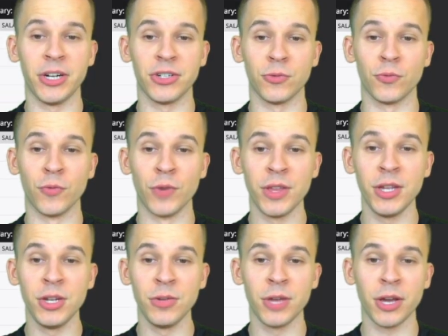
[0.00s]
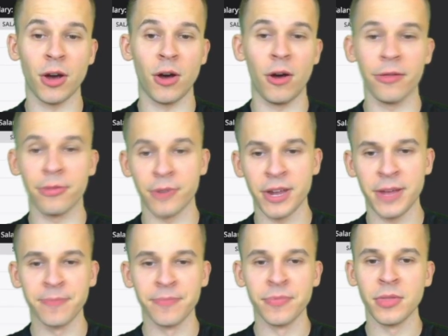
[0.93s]
So really do like all three.
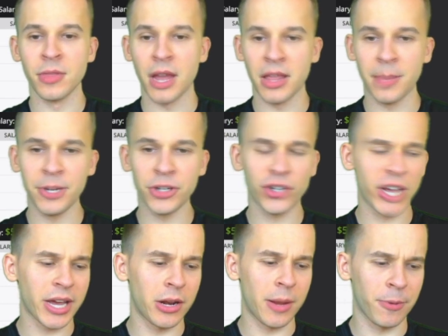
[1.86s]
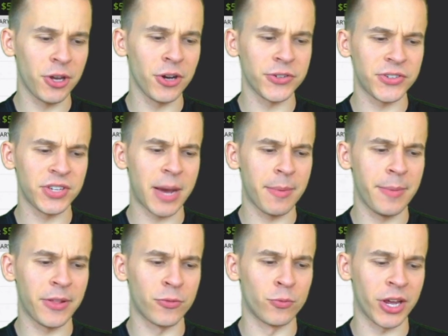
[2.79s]
And let me just check on. I'm curious to see how many
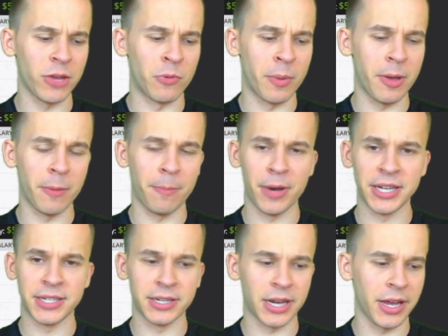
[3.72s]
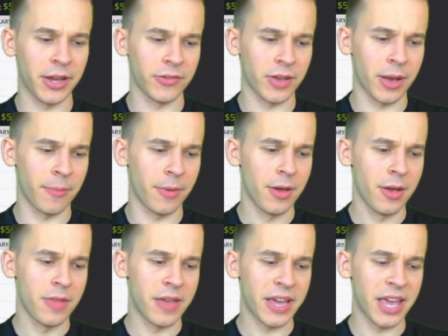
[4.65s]
minutes Ricky Rubio played tonight because
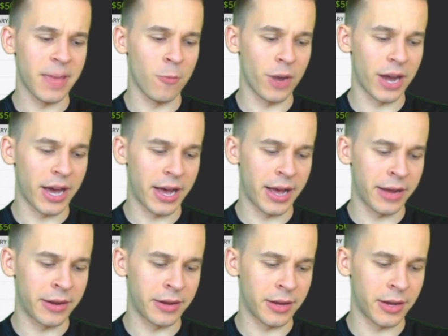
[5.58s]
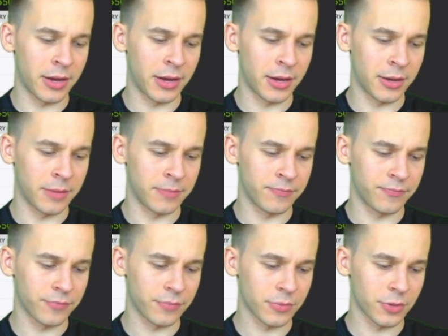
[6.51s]
that game went on. I
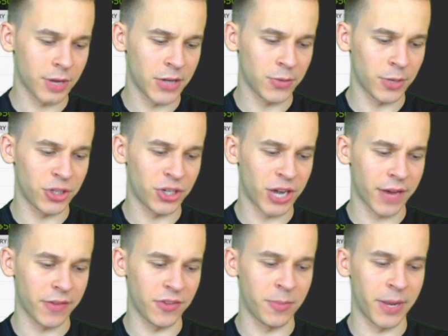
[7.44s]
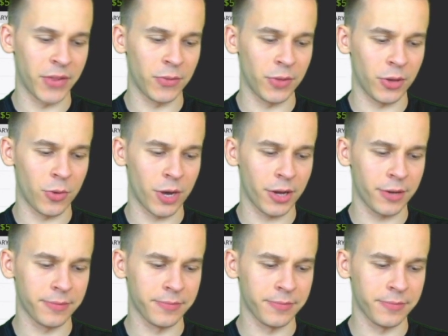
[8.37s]
just want to check on these minutes really quick.